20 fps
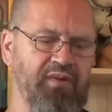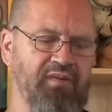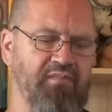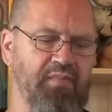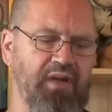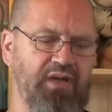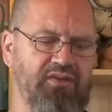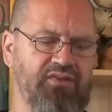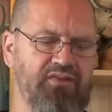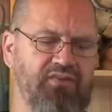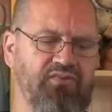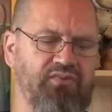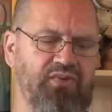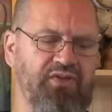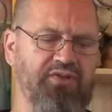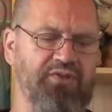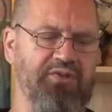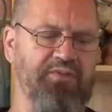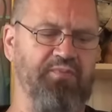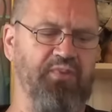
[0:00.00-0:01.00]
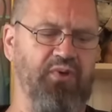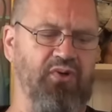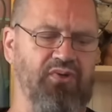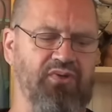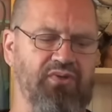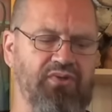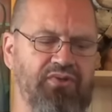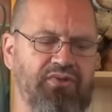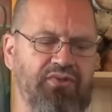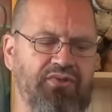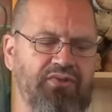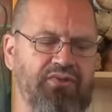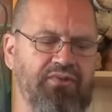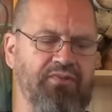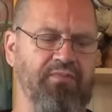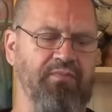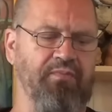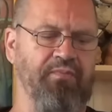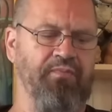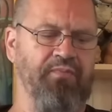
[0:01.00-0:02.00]
Musk responds,
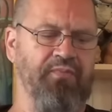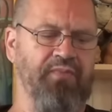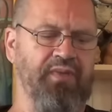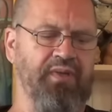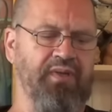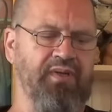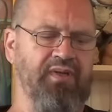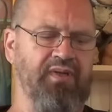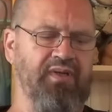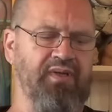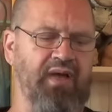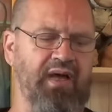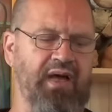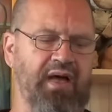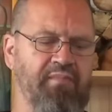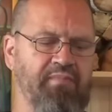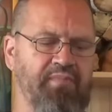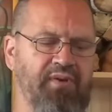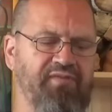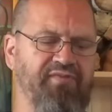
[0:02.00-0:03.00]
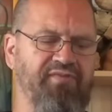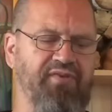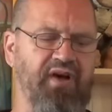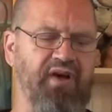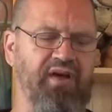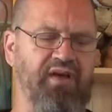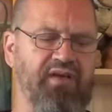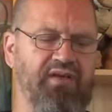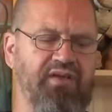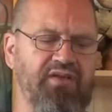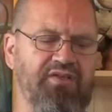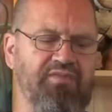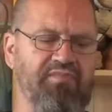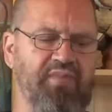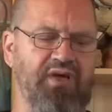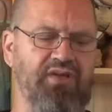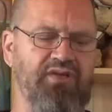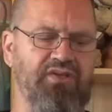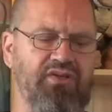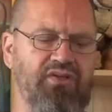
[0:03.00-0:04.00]
amplifying his
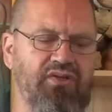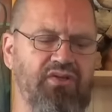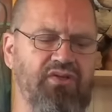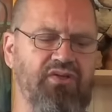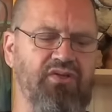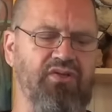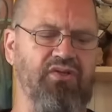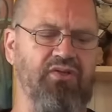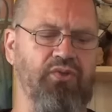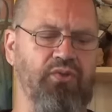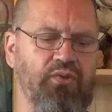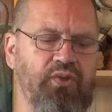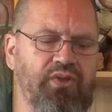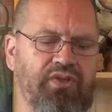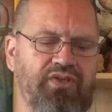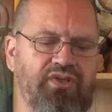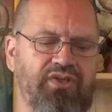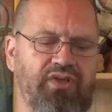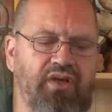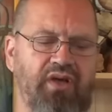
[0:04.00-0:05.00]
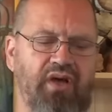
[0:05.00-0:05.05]
message to his